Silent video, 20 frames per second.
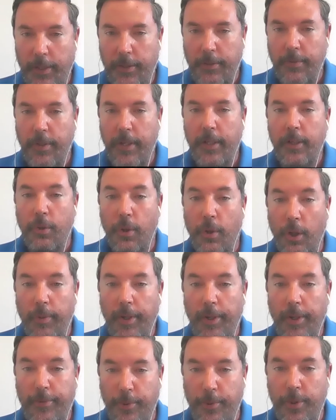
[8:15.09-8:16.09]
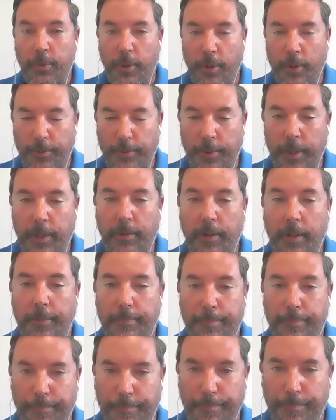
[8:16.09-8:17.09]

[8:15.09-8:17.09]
9th grade and go all the way through 12th grade, right?